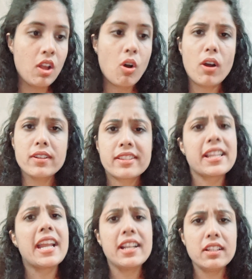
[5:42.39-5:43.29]
or
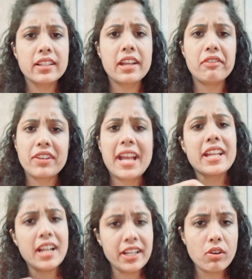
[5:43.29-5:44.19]
sale, gift, any
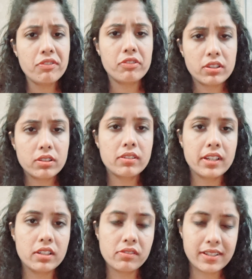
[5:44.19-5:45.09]
kind of
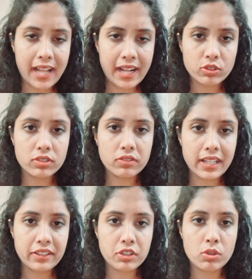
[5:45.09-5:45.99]
transaction
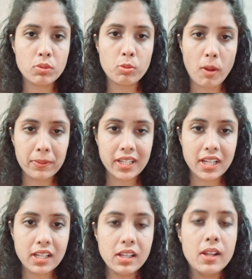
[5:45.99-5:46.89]
related to property,